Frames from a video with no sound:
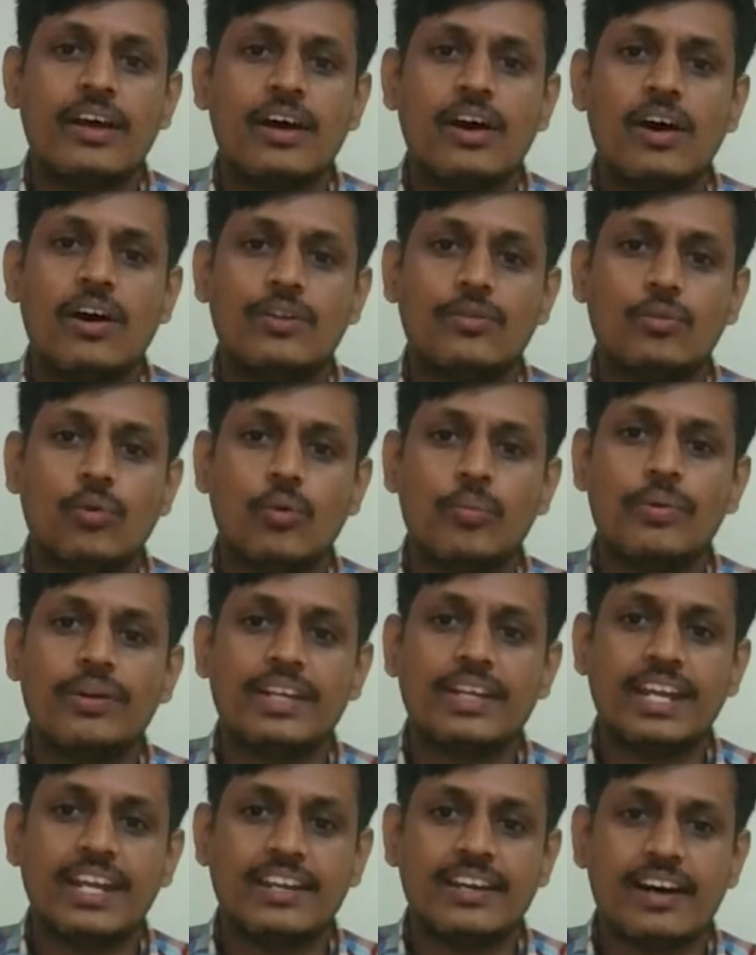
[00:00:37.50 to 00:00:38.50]
on open
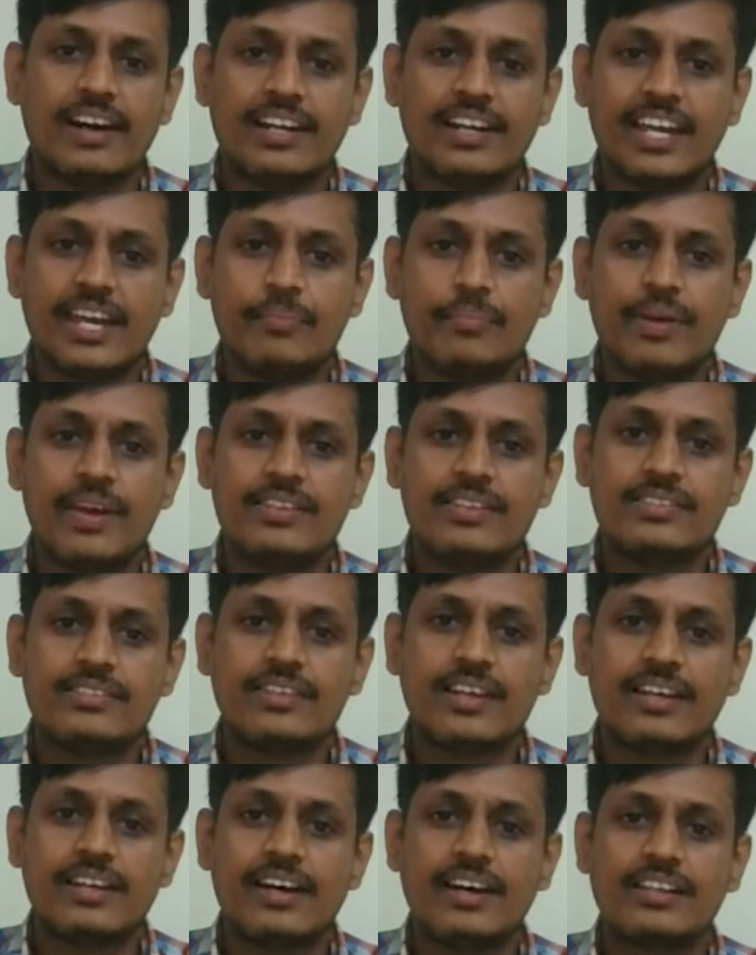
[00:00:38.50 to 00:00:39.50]
data and APIs,
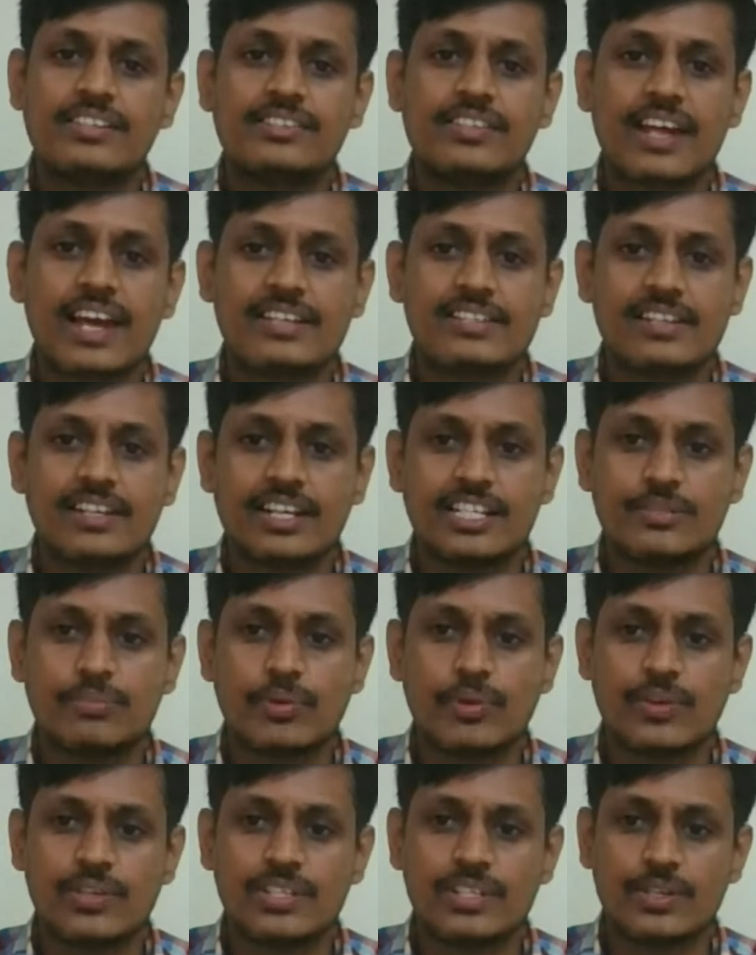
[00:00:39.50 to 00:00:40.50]
data extraction and
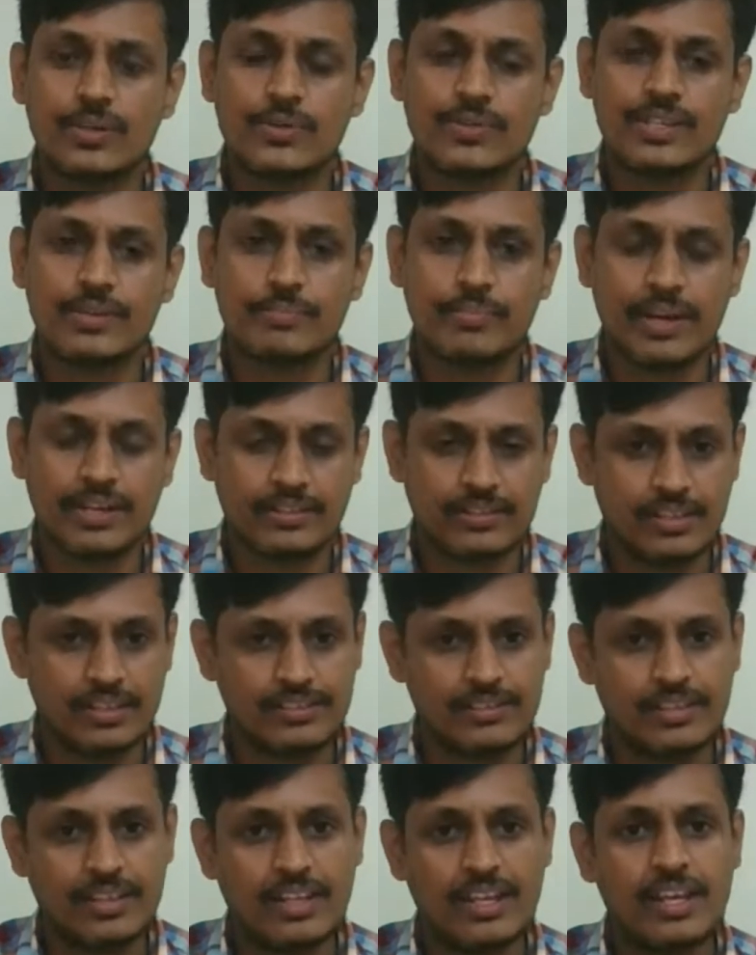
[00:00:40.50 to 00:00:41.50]
exploration using Python.
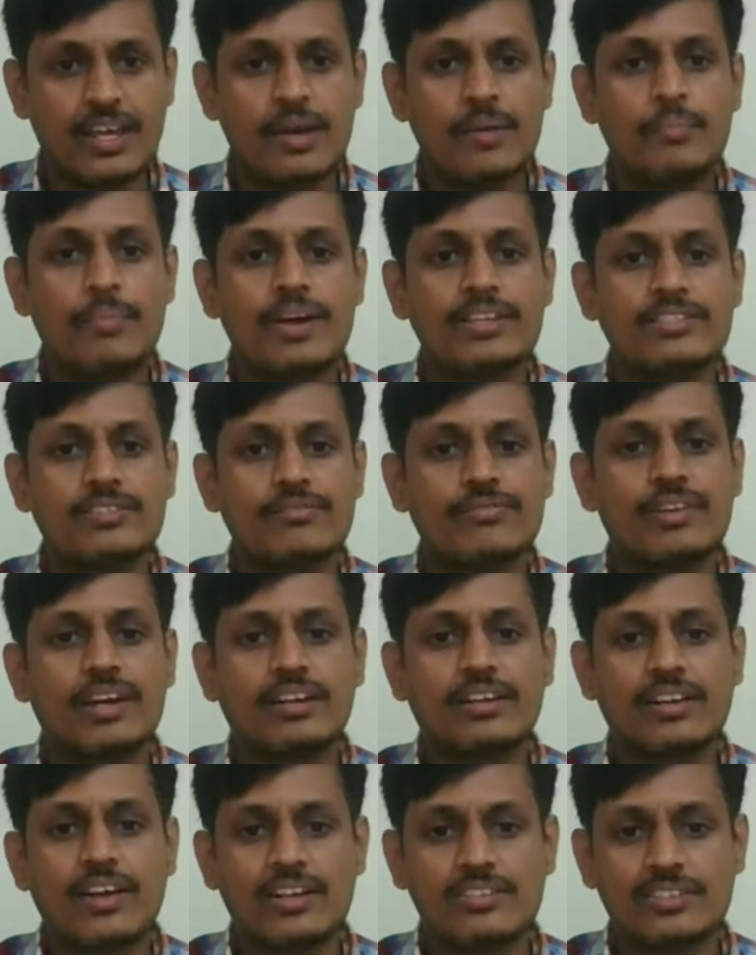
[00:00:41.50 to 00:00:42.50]
Myself,
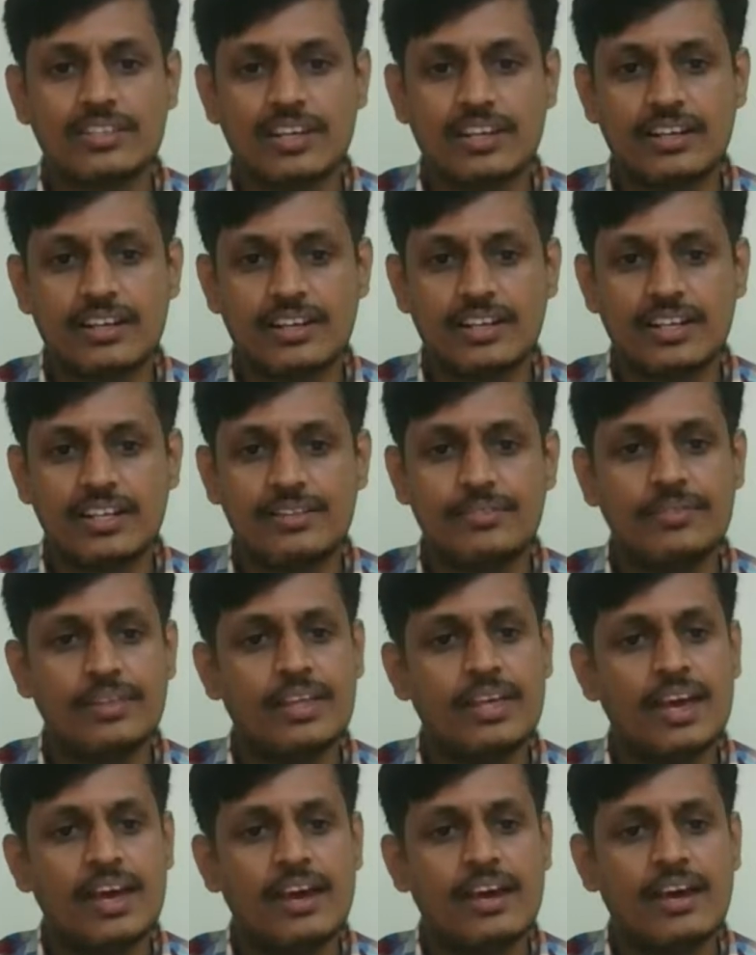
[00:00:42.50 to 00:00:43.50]
Dr. Anjaneya Reddy,
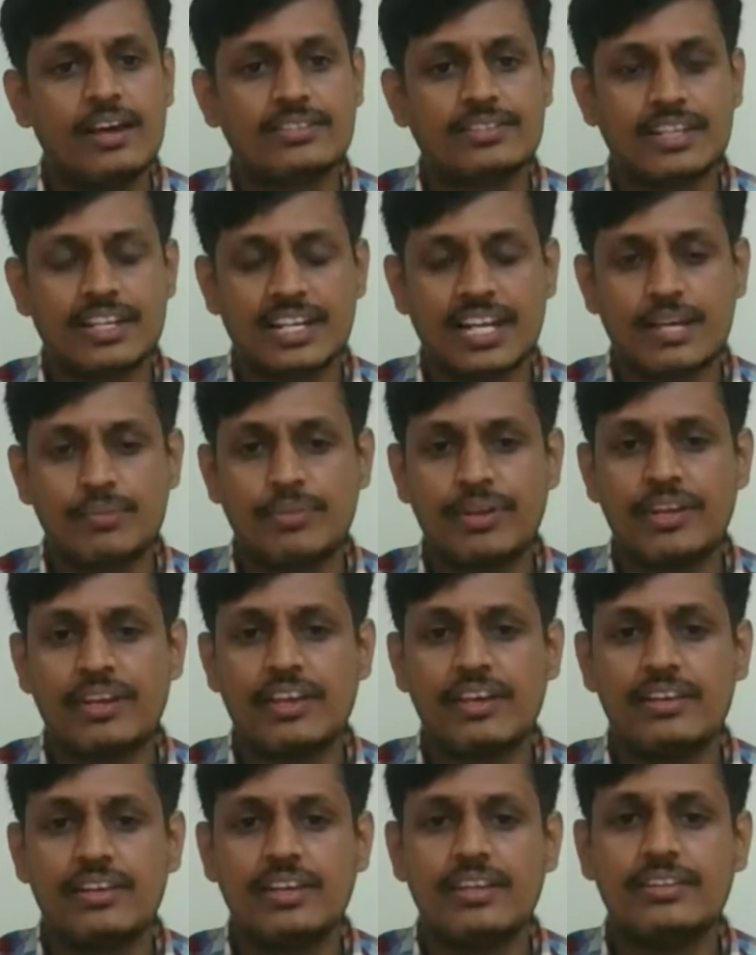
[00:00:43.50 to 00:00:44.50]
Assistant
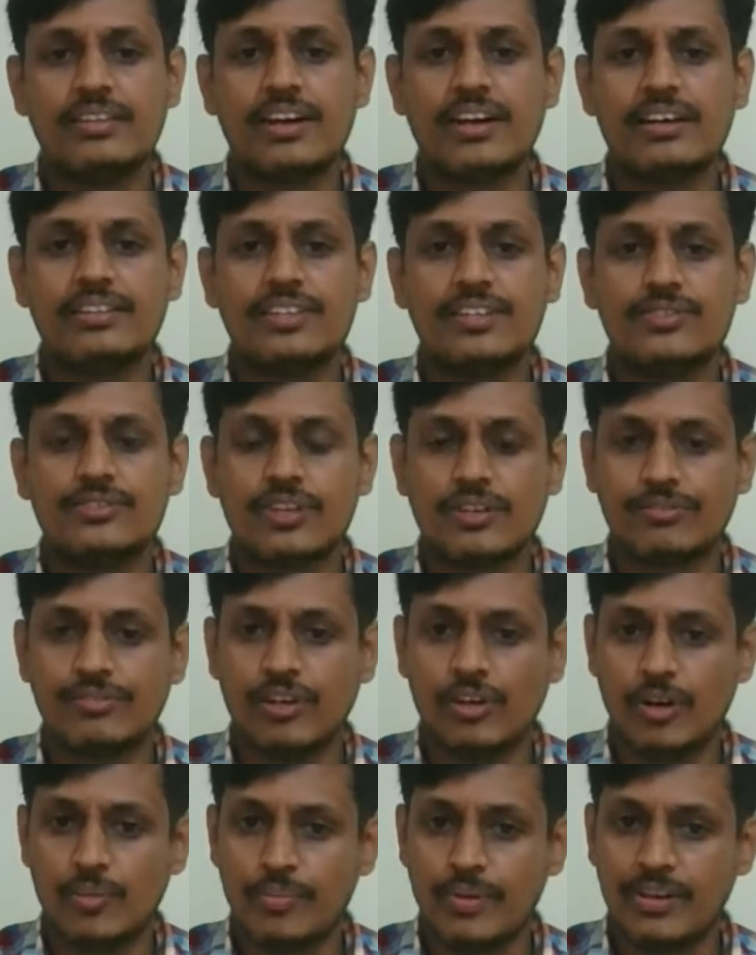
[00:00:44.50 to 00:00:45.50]
Librarian, Indira Gandhi Institute of
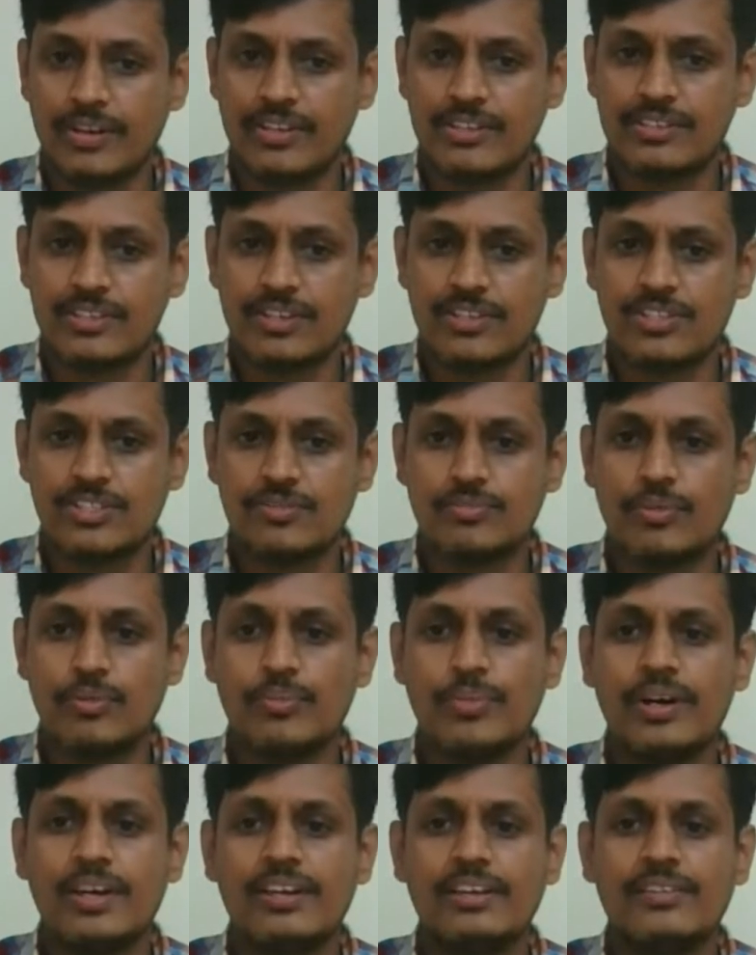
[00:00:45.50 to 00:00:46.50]
Development Research,
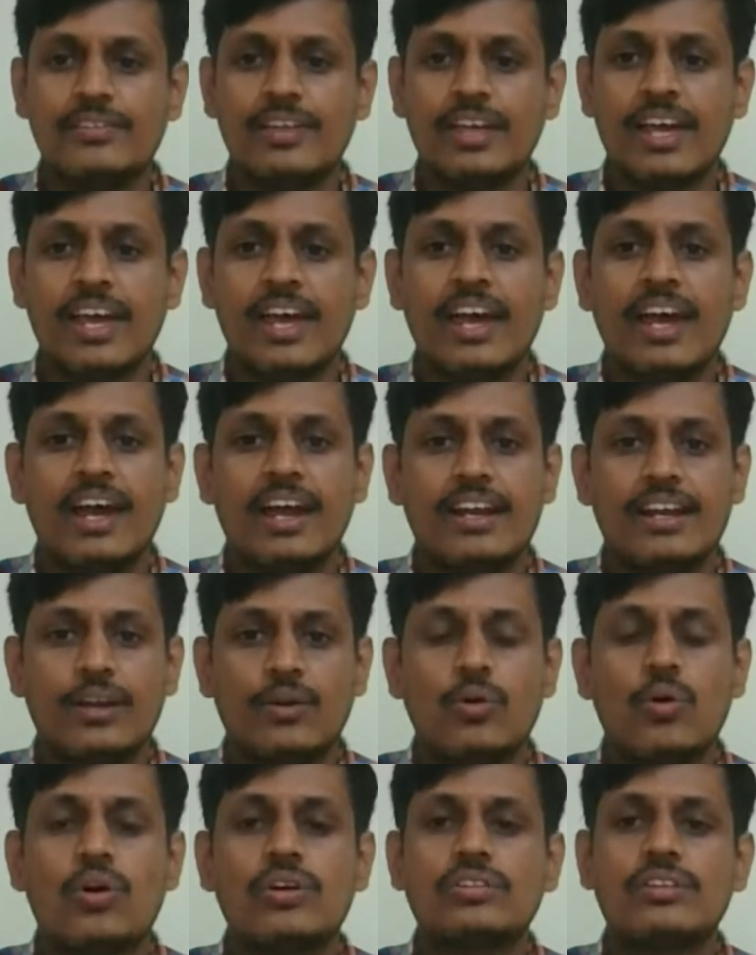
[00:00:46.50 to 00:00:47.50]
Mumbai, and the
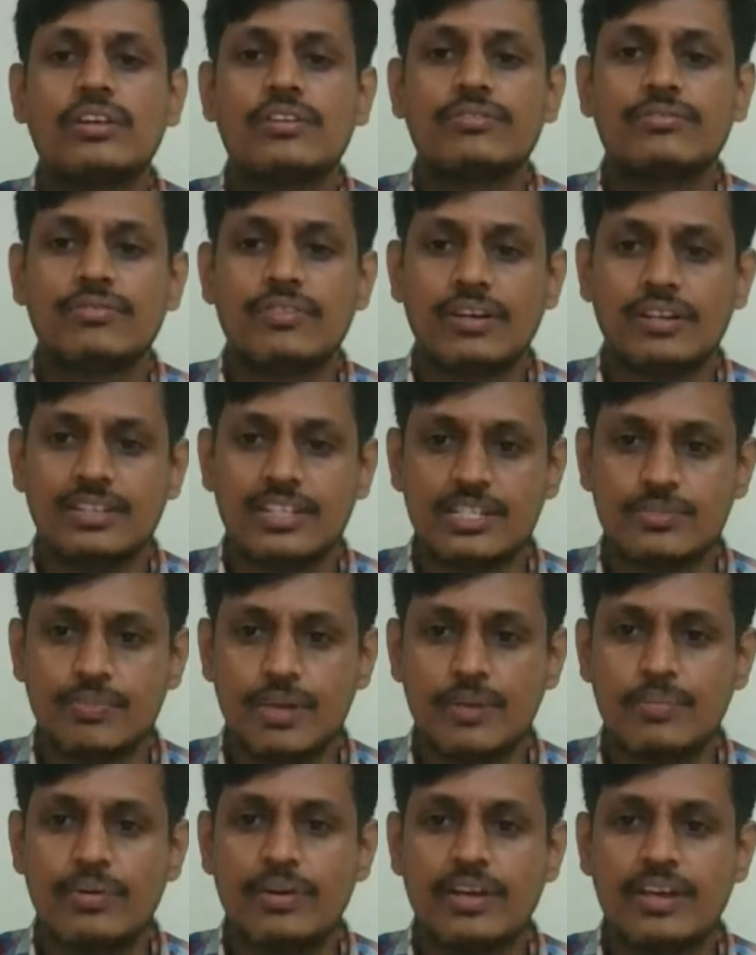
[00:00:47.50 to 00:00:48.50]
co-author of this
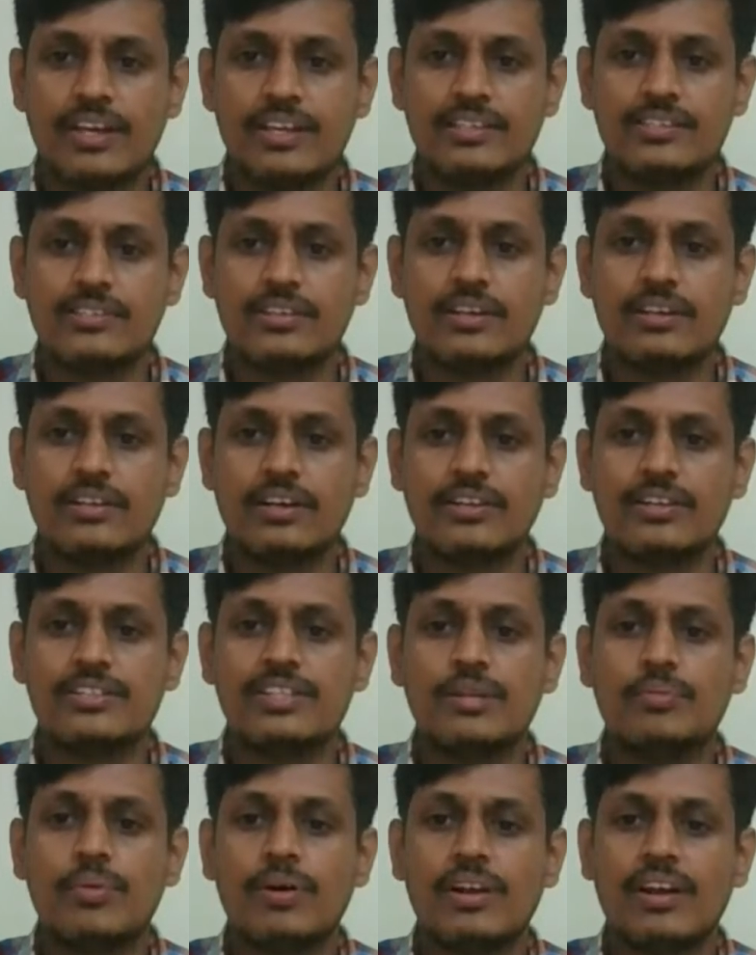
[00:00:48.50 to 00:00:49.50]
paper is Dr.
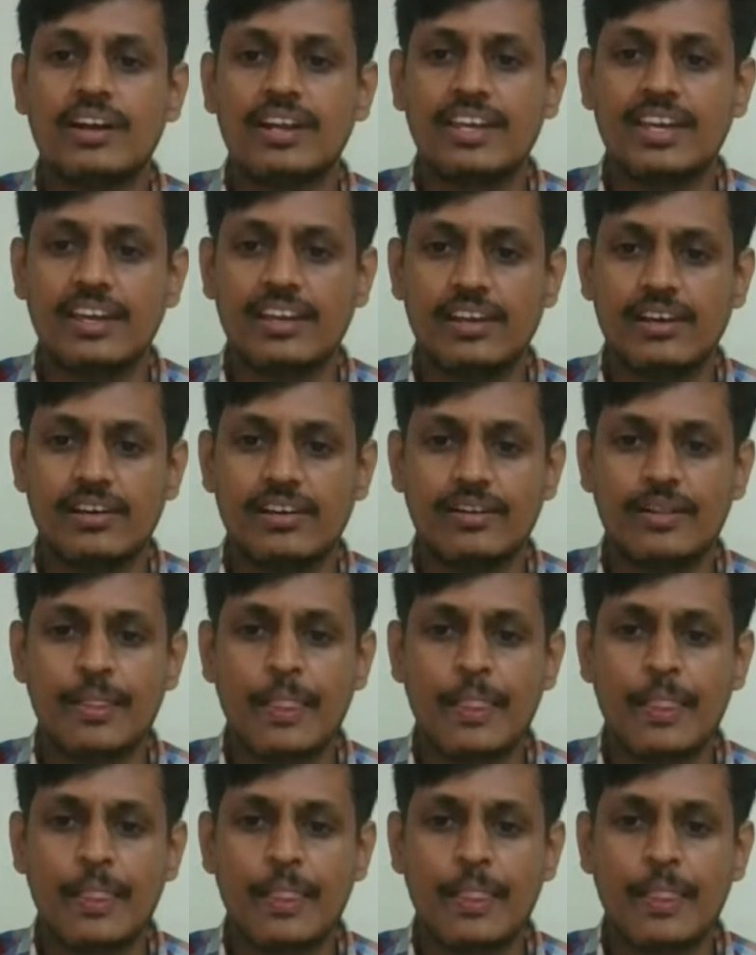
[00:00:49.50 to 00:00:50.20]
Shilpa Rani NR,